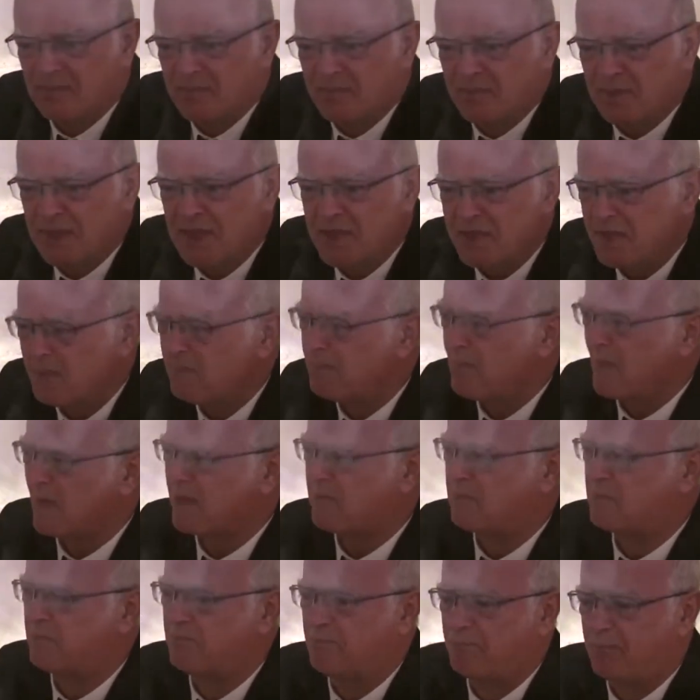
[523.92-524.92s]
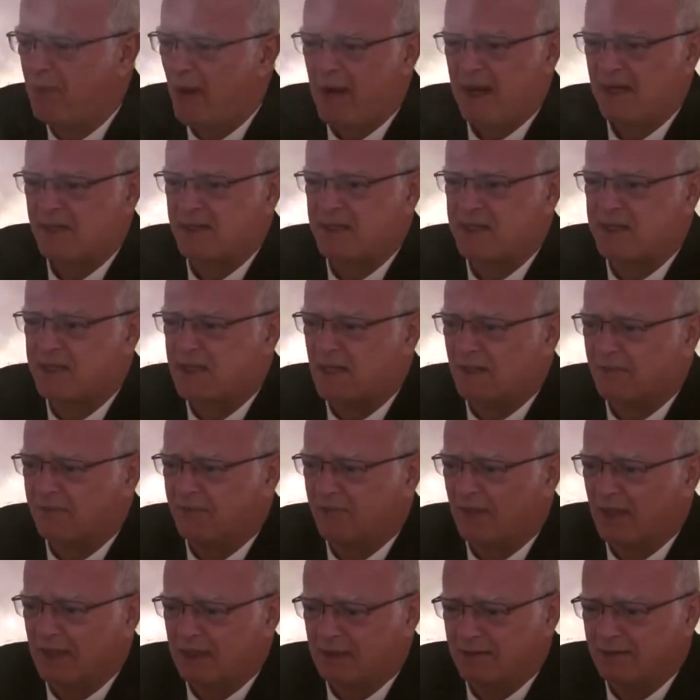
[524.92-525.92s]
there's the big bad
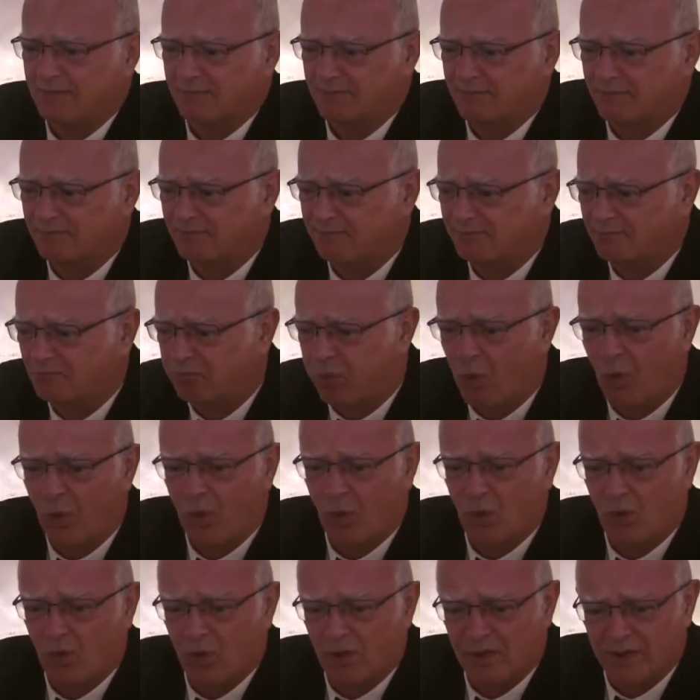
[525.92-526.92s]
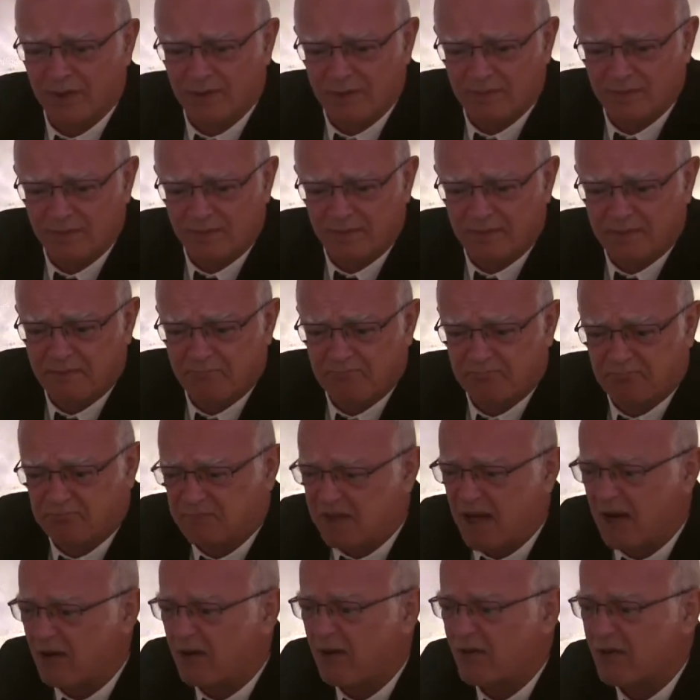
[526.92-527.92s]
stuff like war and
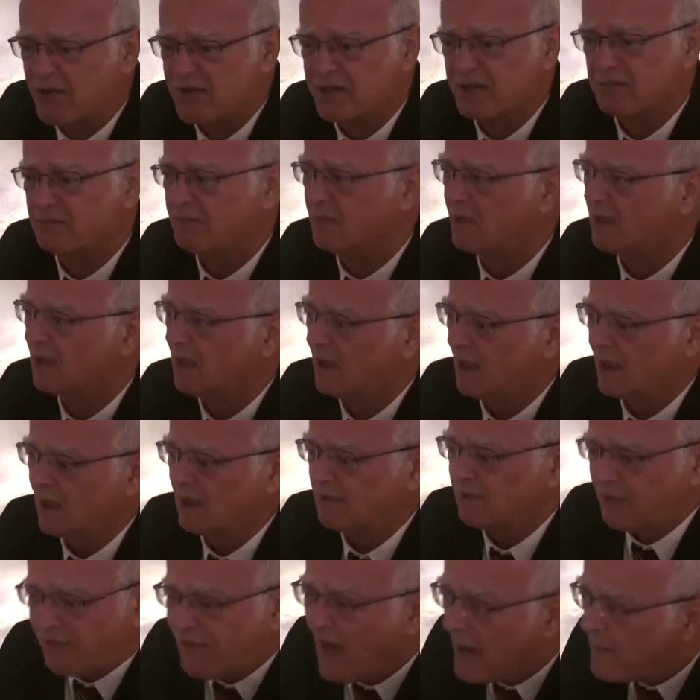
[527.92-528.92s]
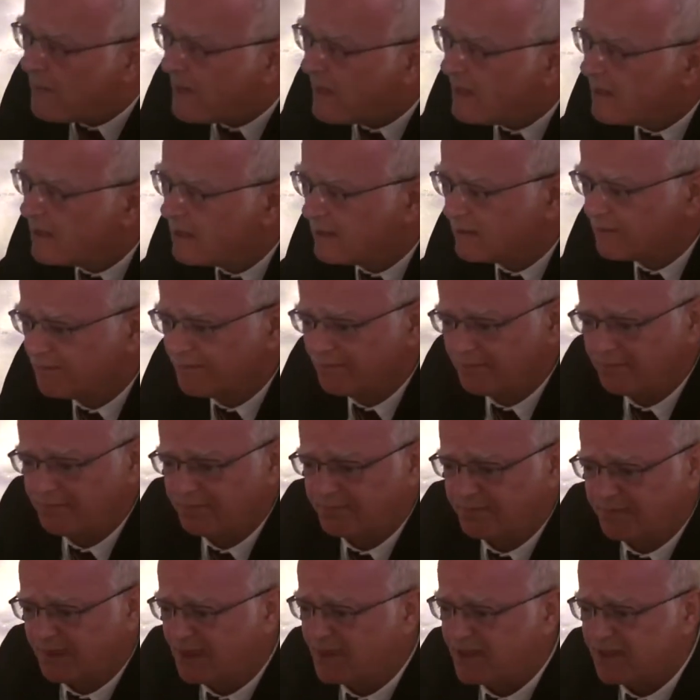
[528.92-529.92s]
terrorism,
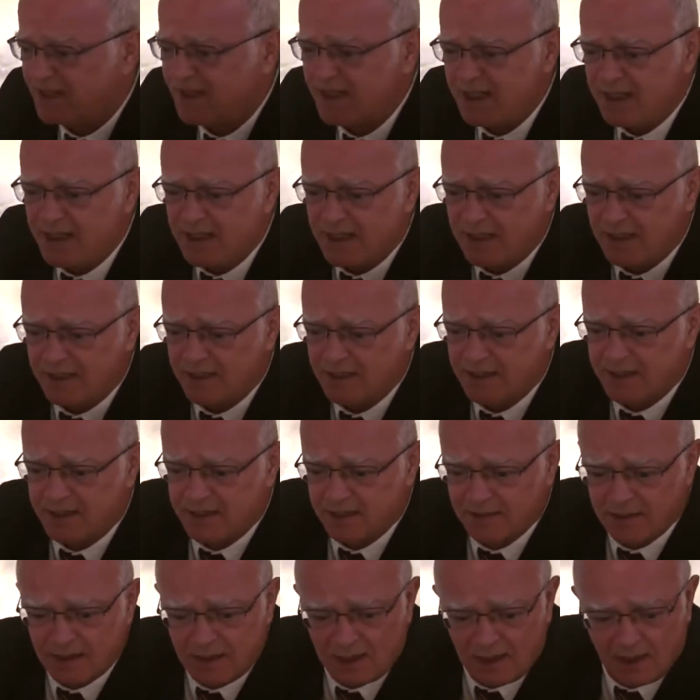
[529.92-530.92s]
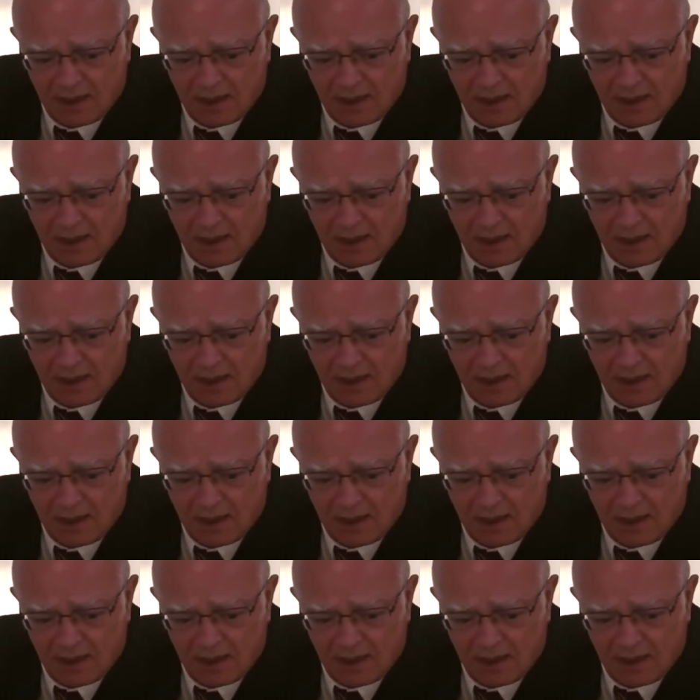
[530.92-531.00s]
famine, disease,